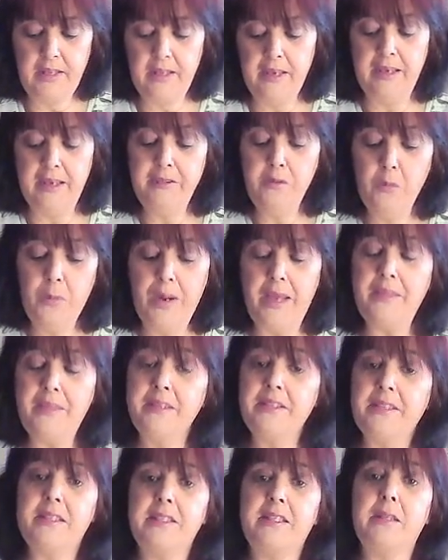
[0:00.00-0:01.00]
Either way,
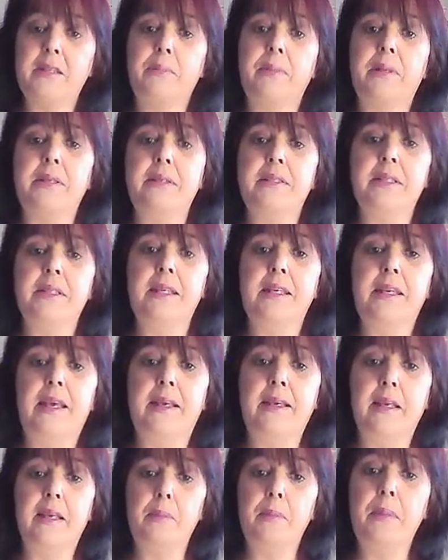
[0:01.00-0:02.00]
there's a stability
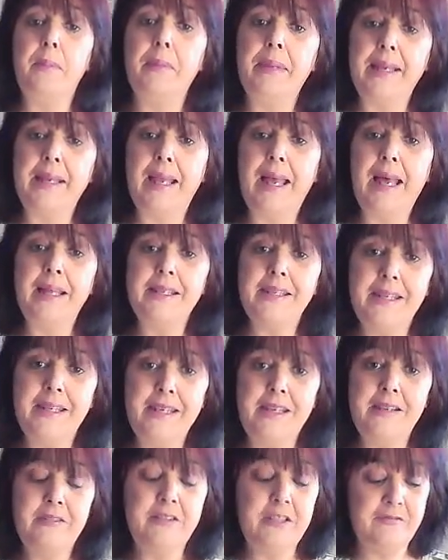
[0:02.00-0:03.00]
and commitment card
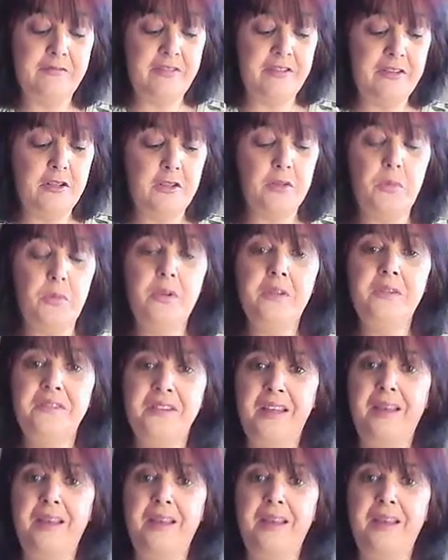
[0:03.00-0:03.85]
here to finish with.